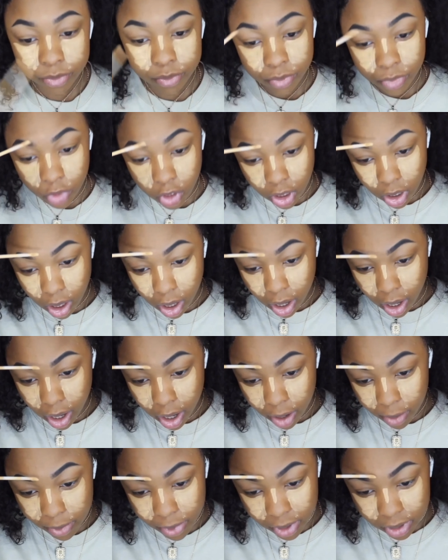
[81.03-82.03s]
Y'all,
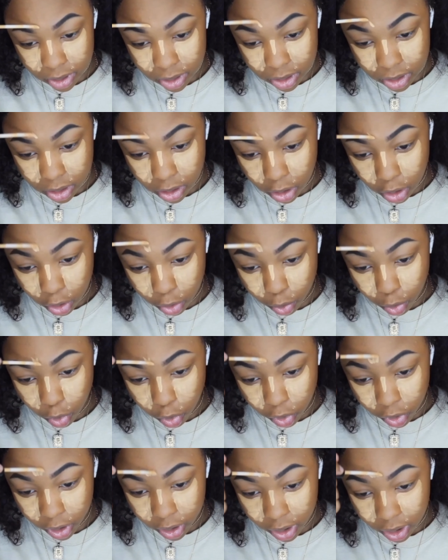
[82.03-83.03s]
I've been so
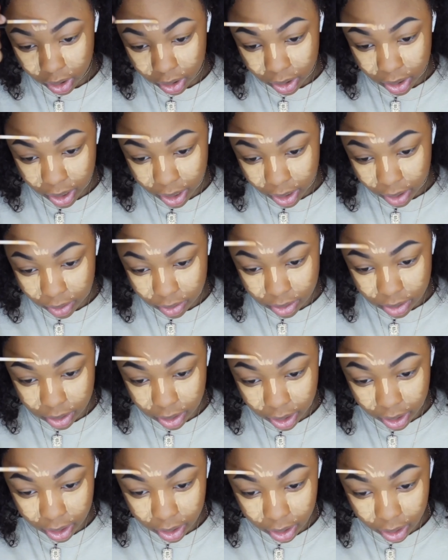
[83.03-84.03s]
bored in the house.
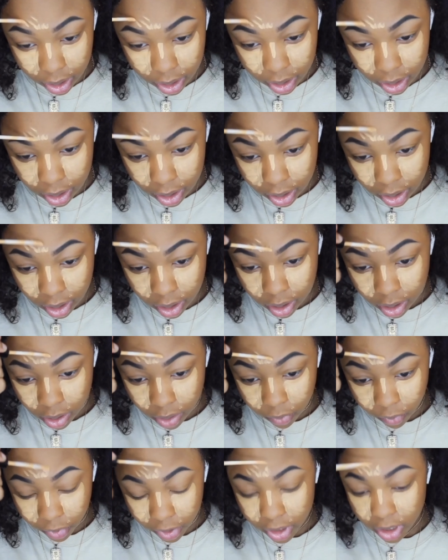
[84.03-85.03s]
Like,
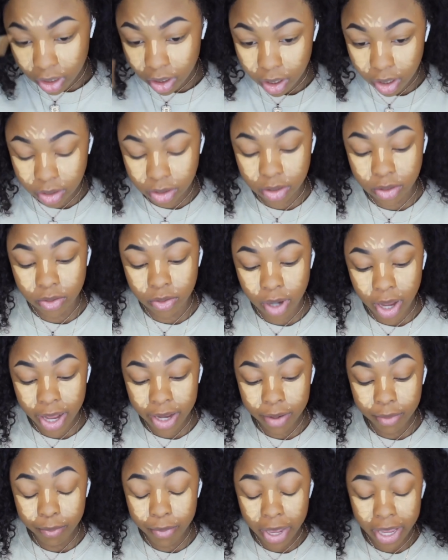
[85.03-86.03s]
what do y'all do? I
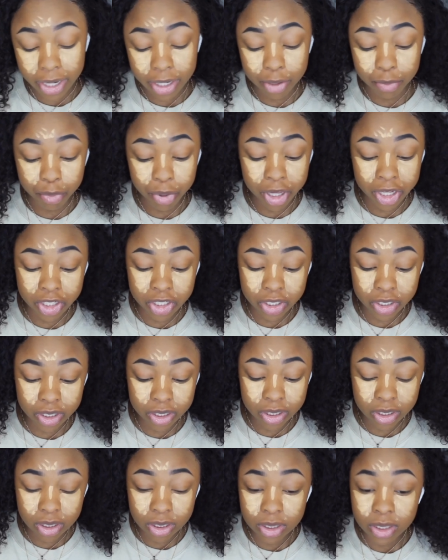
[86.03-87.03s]
done painted
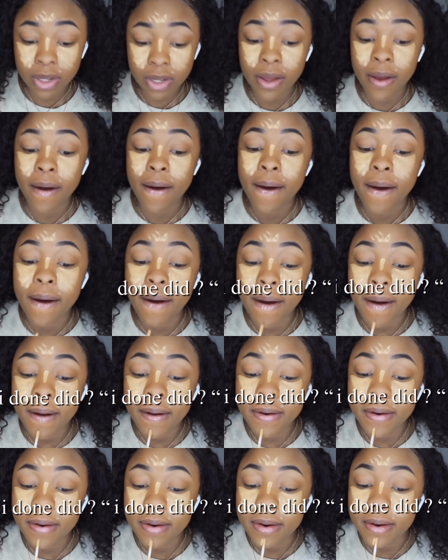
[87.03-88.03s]
pictures. I
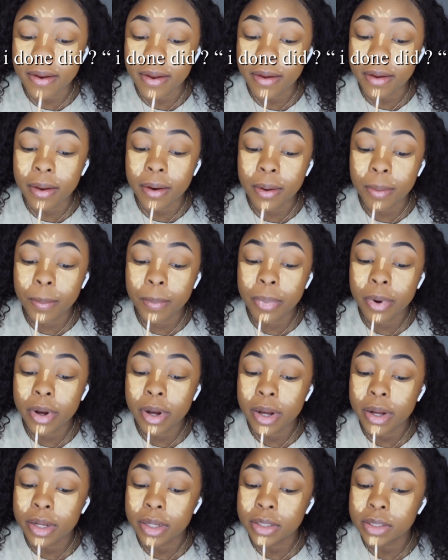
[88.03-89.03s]
done did
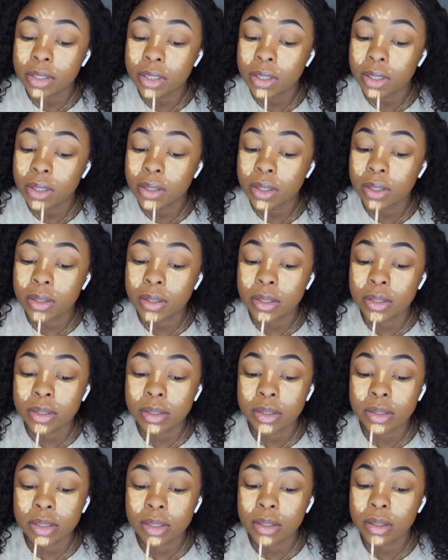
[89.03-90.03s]
puzzles.